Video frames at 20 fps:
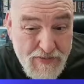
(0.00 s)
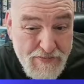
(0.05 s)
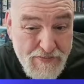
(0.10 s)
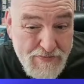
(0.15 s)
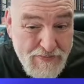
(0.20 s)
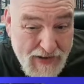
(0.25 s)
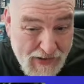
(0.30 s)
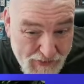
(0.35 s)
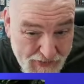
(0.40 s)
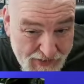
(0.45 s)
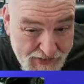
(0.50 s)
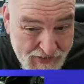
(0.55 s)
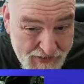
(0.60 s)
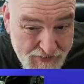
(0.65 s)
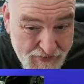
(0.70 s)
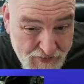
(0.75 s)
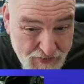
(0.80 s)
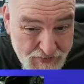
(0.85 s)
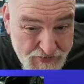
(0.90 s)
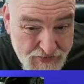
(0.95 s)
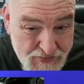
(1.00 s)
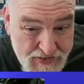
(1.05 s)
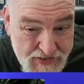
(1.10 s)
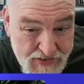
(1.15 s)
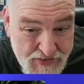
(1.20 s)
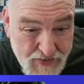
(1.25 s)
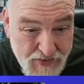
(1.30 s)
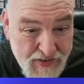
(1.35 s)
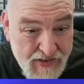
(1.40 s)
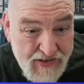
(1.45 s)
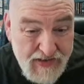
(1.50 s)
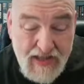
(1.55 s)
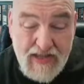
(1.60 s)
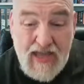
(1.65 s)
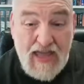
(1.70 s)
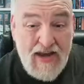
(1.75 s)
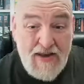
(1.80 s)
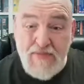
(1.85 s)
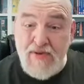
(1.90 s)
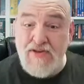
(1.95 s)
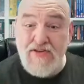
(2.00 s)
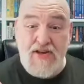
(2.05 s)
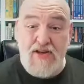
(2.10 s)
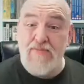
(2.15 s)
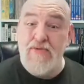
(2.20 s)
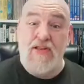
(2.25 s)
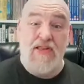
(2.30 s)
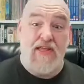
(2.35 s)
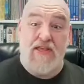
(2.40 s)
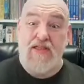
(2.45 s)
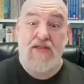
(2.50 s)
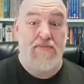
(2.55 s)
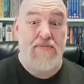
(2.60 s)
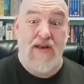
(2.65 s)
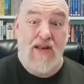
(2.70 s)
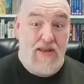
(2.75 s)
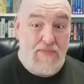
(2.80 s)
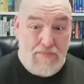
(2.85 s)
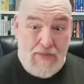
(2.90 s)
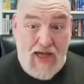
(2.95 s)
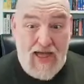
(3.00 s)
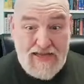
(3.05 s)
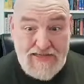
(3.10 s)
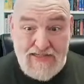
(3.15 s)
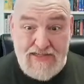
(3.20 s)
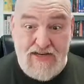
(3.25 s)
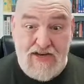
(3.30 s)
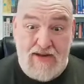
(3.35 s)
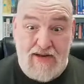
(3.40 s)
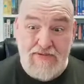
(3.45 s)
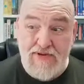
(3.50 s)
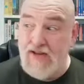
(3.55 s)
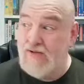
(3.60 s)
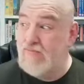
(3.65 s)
American grocery store, like, and I'm not talking about like in the middle of Boston. I'm talking